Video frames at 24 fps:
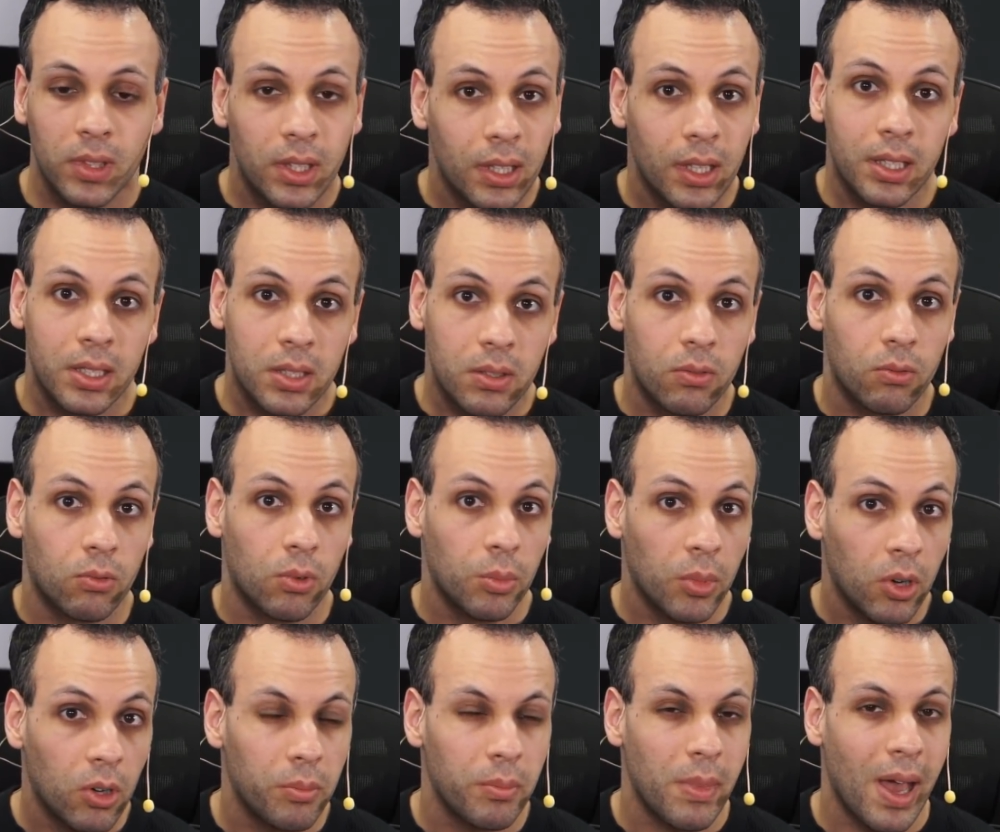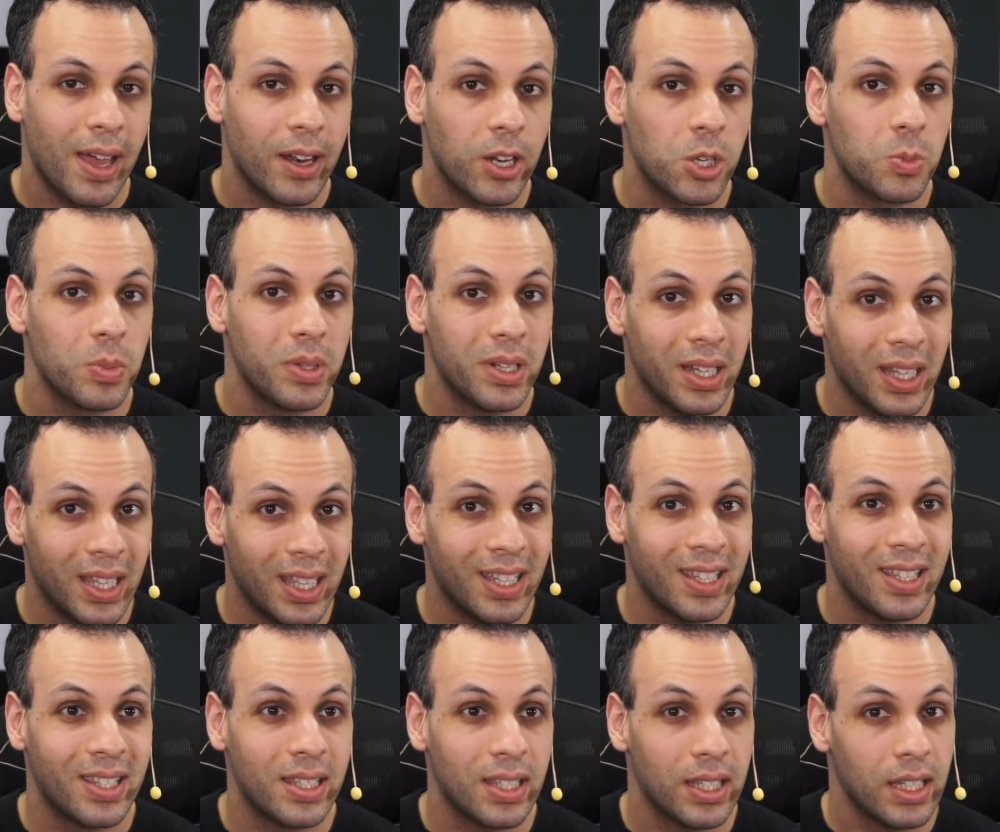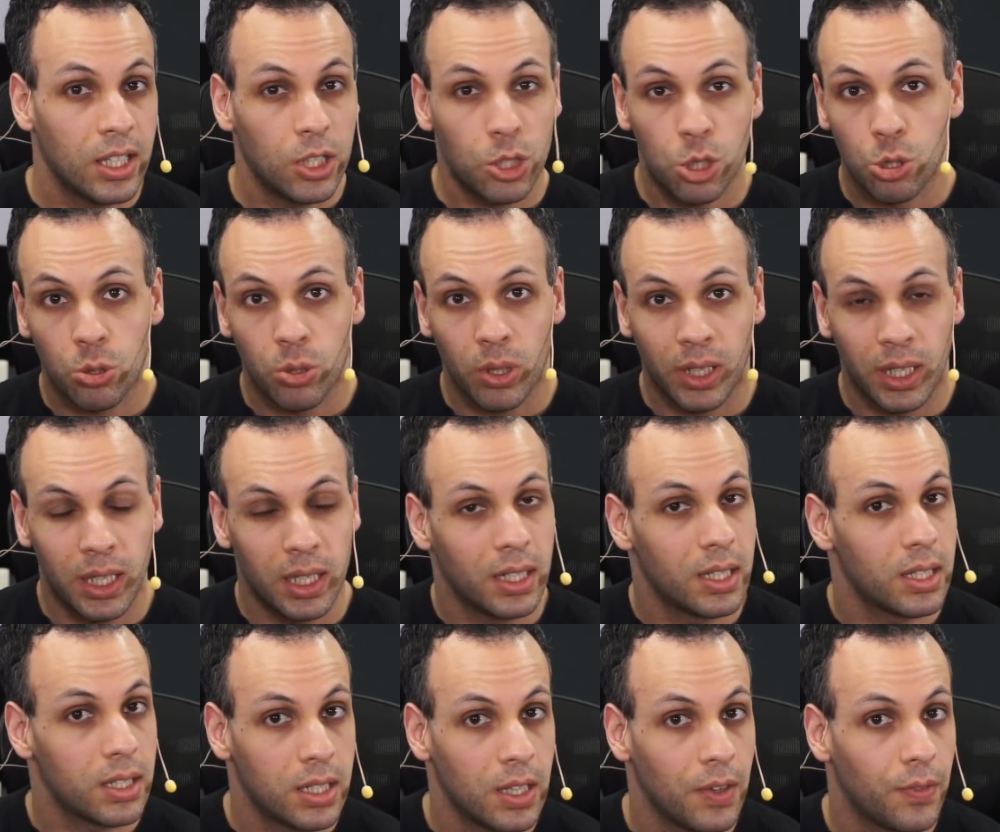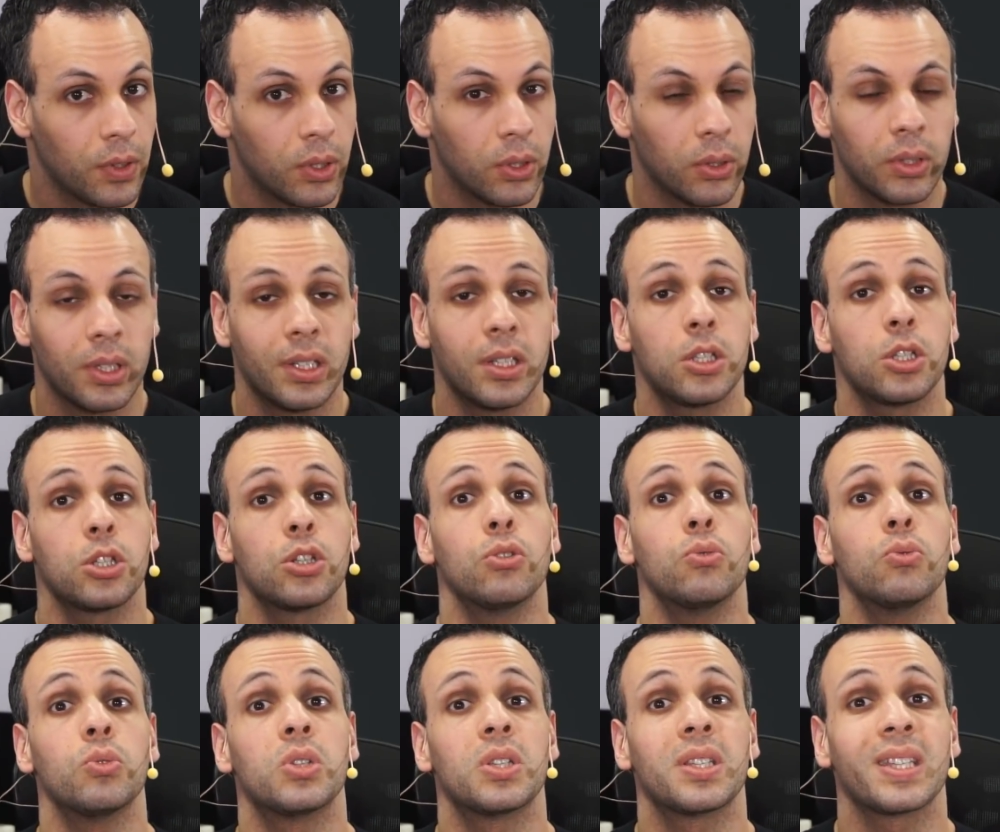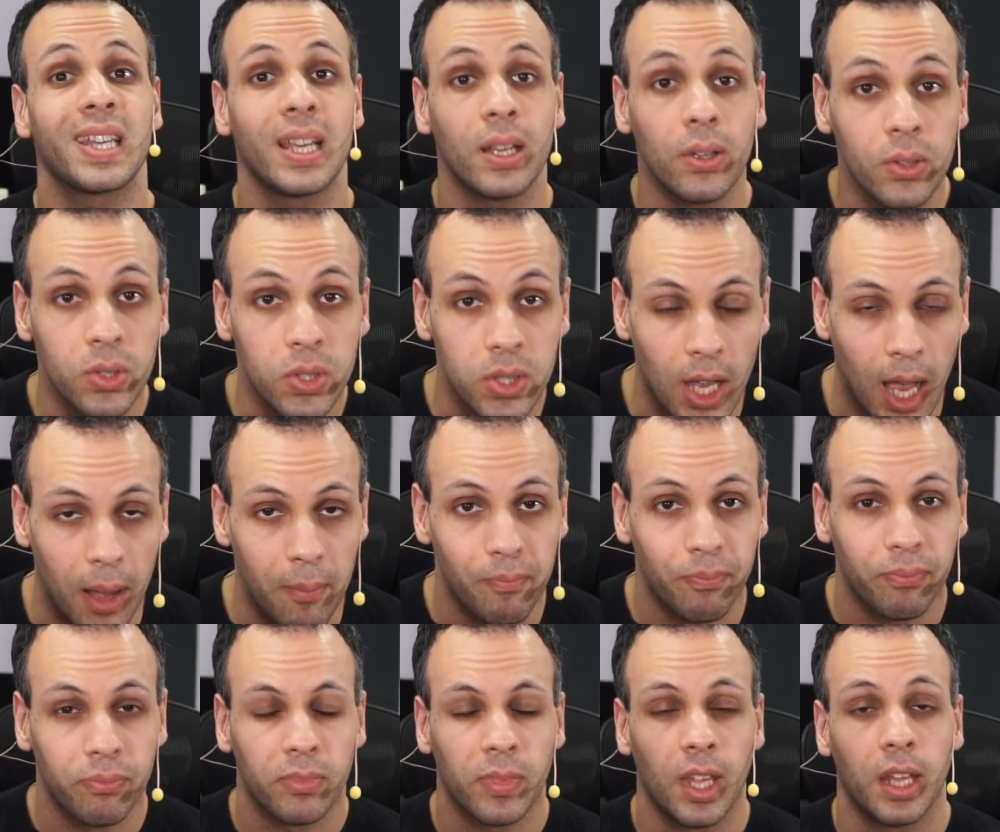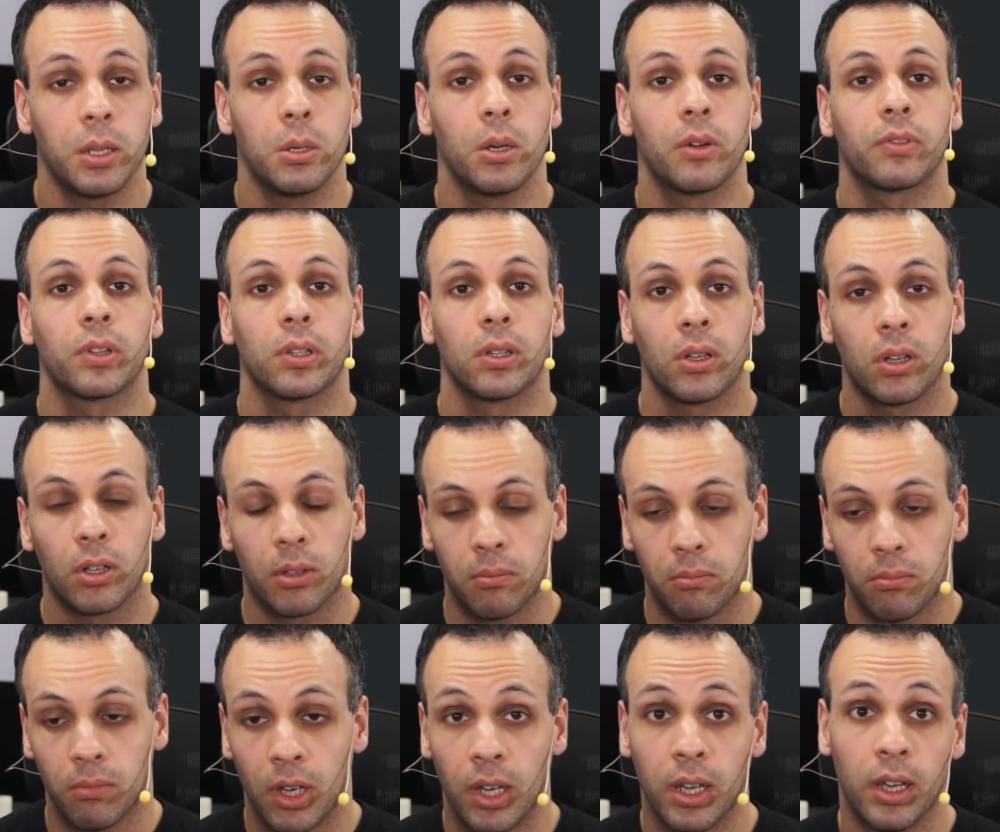Listen, remote management is tricky. It is difficult. It is a new skill set that you have to learn.